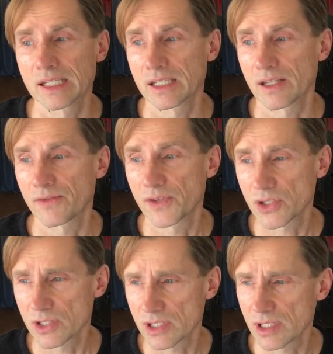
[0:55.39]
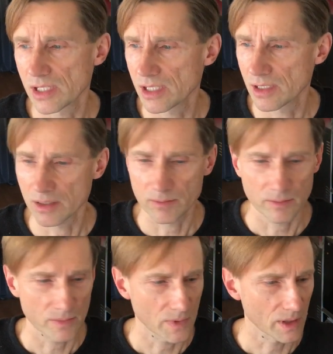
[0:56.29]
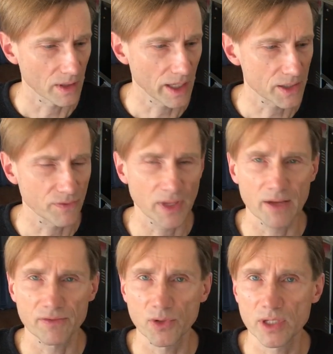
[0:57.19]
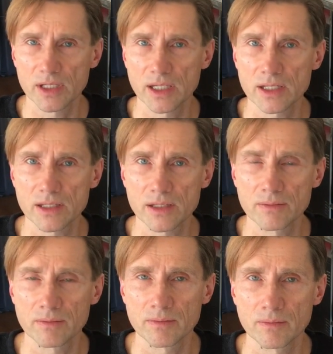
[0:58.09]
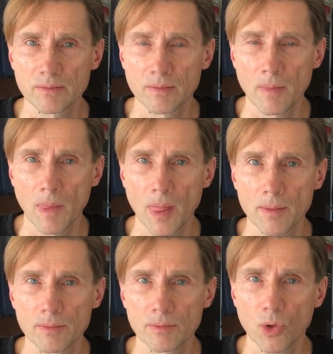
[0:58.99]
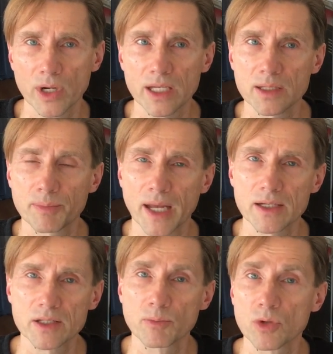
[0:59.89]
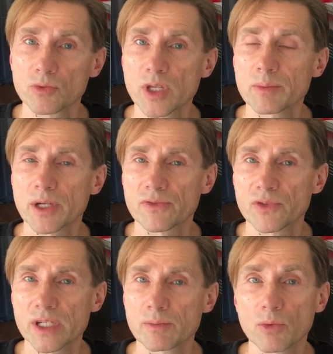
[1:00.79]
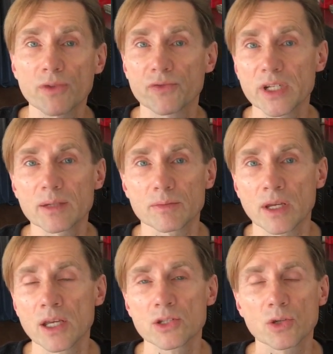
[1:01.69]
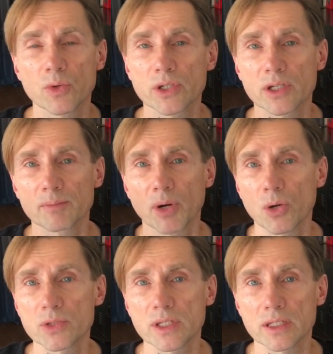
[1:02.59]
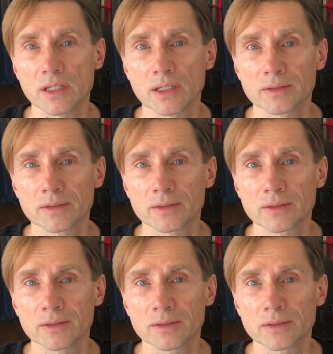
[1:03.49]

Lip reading: efficiency, less flat-footedness, more independence, more rhythmic freedom, more freedom. So when you're composing,